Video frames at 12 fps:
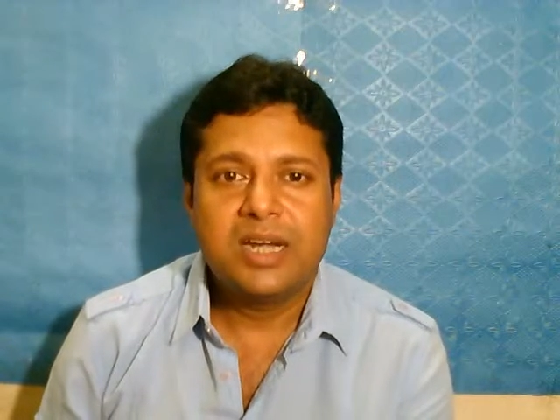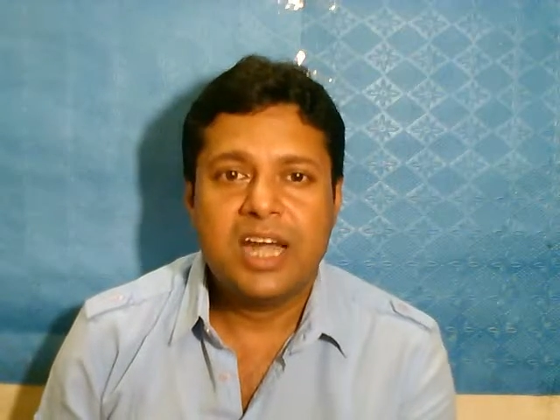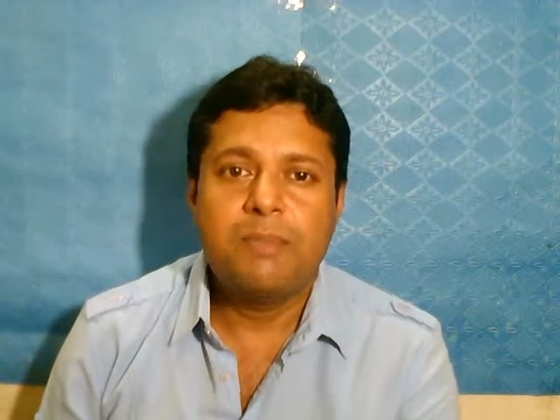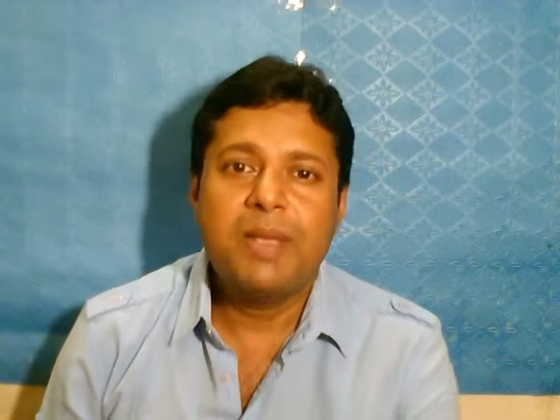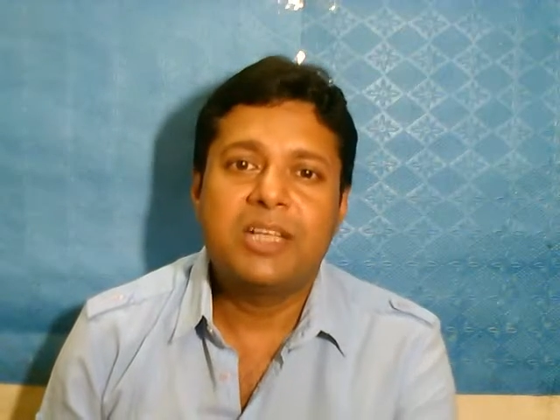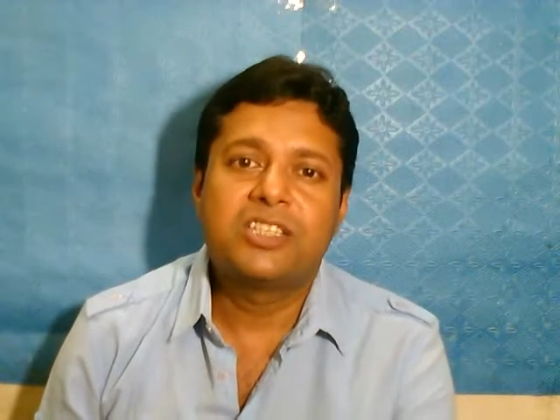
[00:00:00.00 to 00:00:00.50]

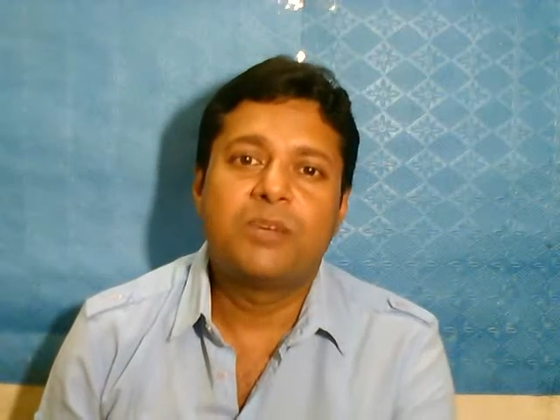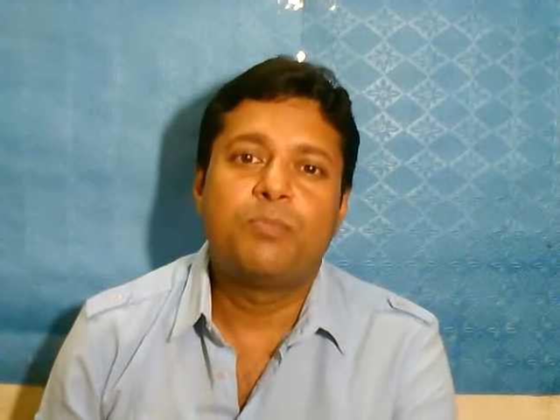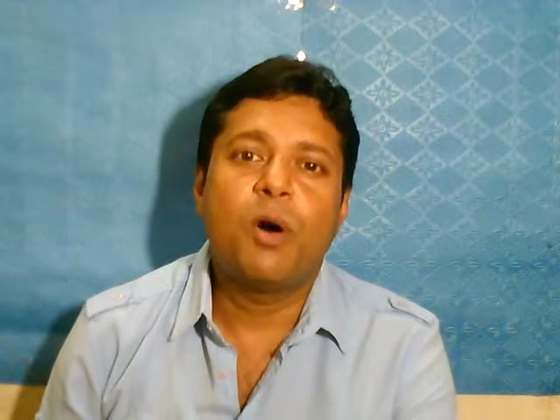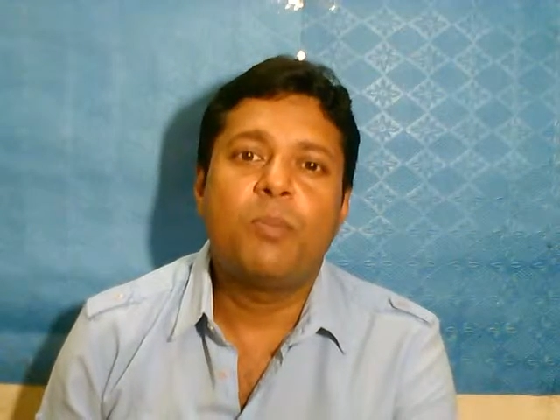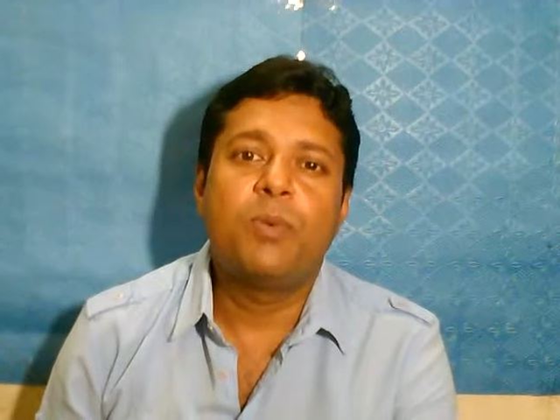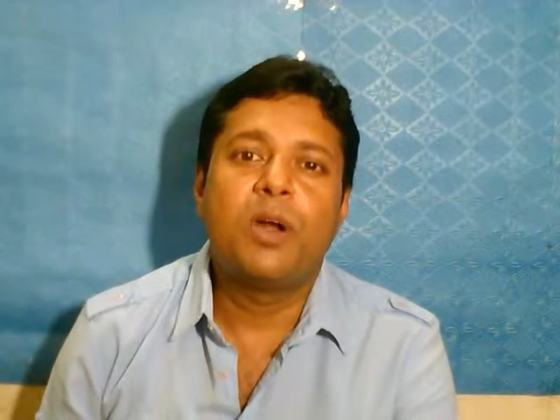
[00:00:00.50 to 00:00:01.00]
that makes her
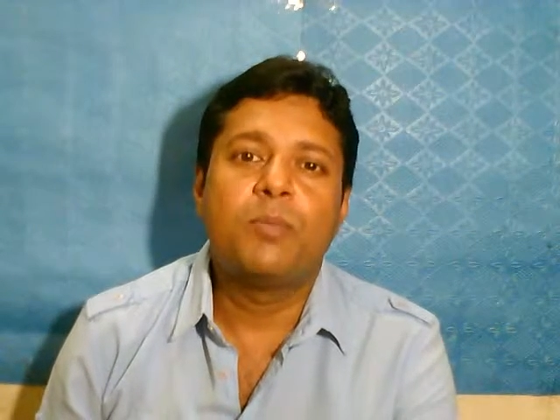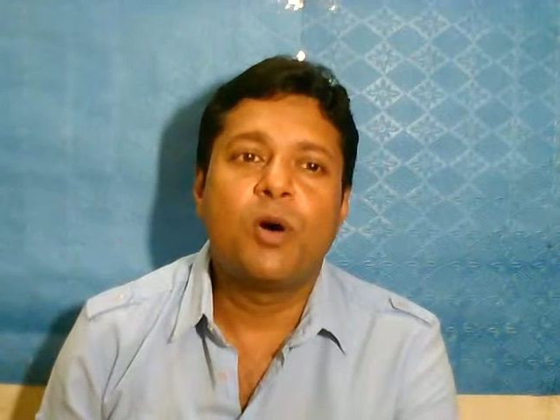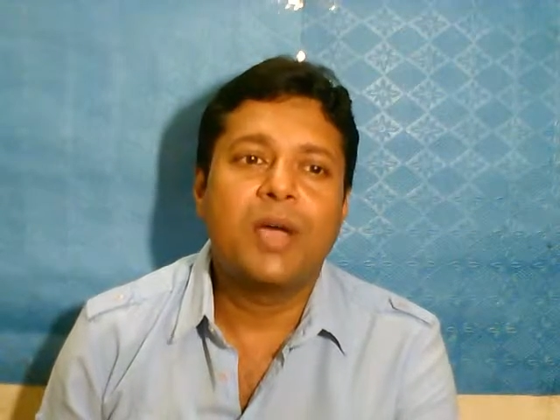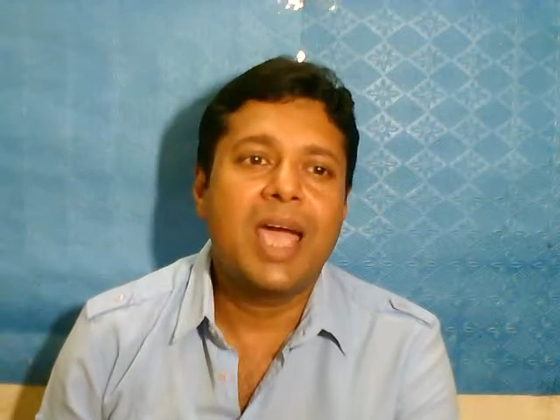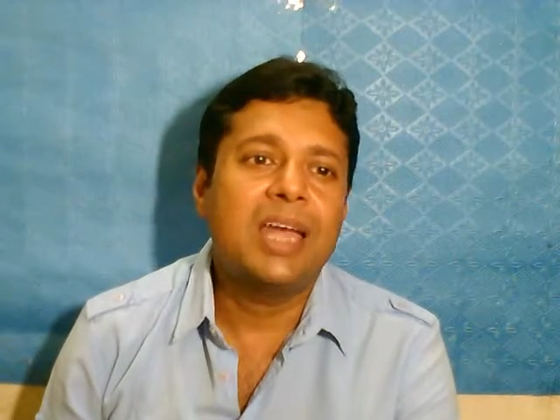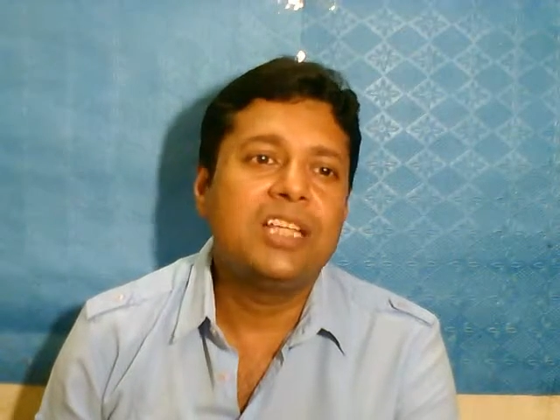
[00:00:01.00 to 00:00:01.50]
popular
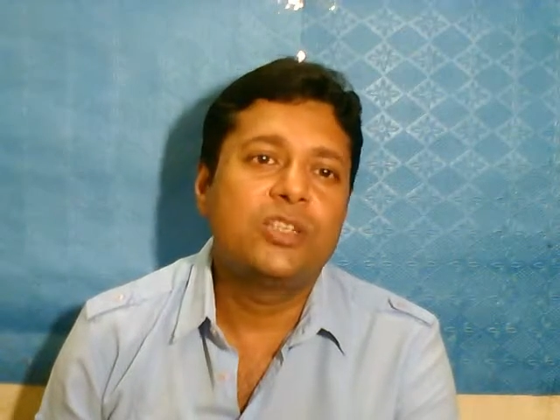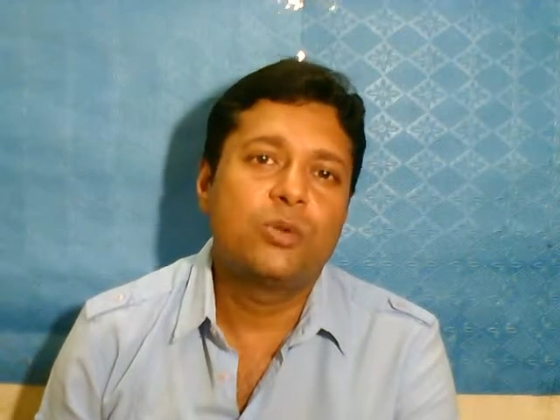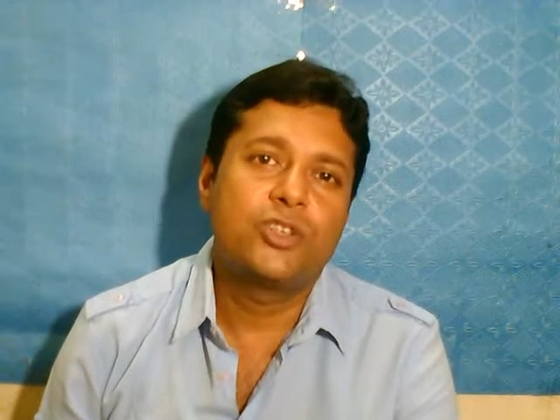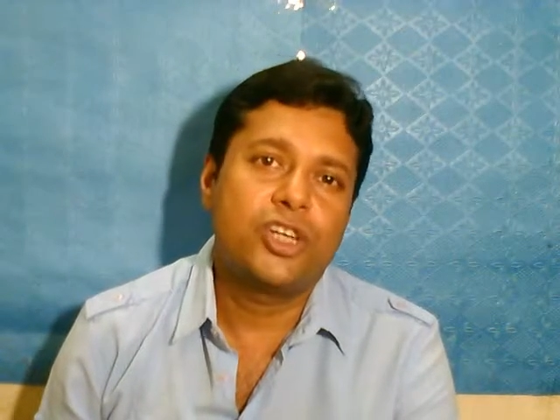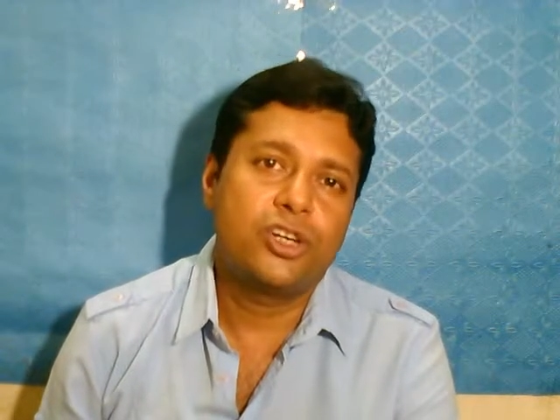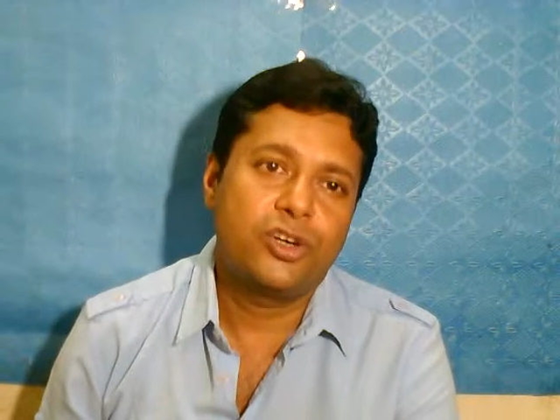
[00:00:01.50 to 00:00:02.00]
among any
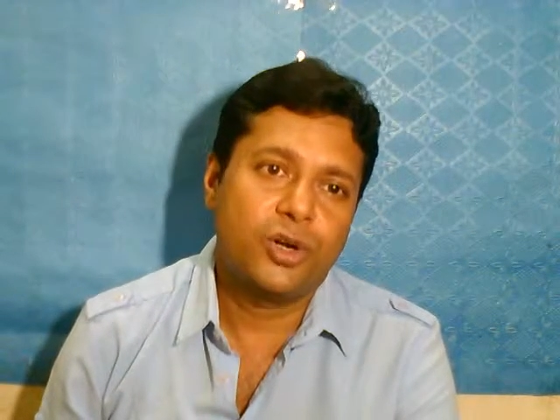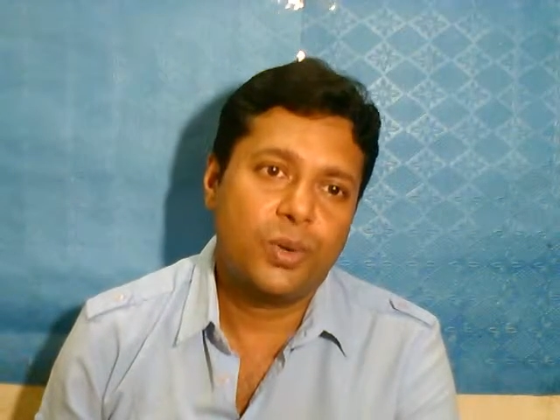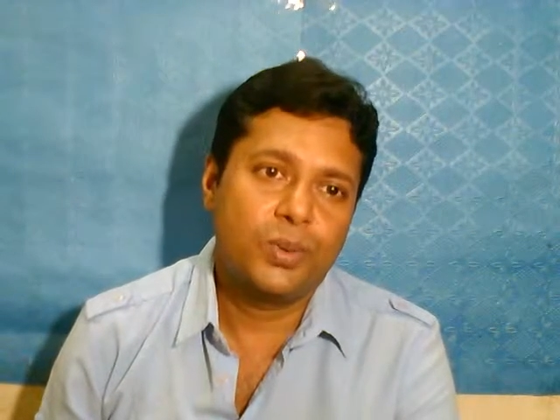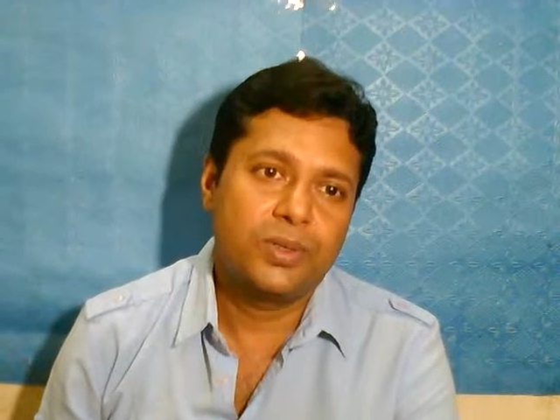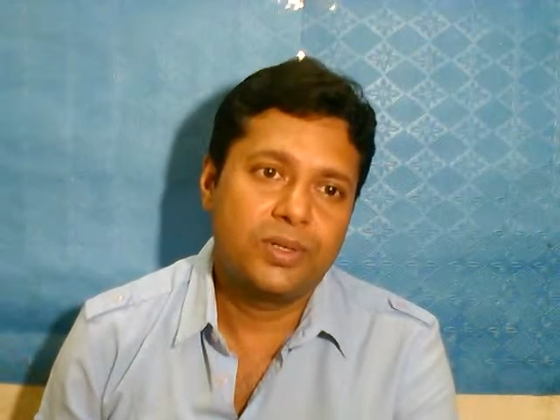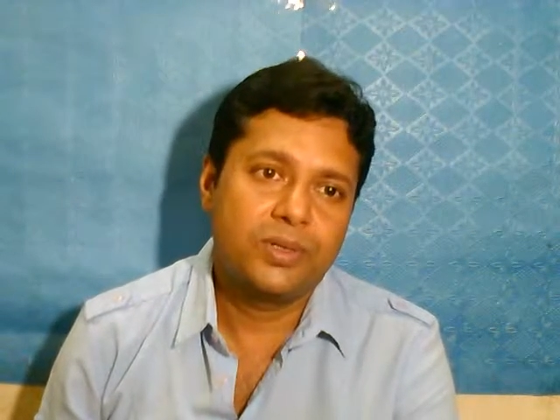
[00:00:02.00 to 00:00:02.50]
social
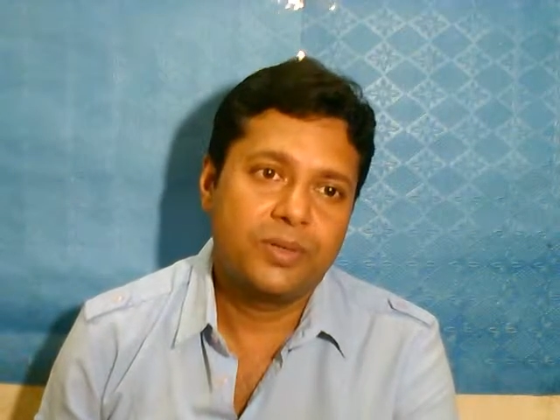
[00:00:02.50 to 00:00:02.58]
crowd.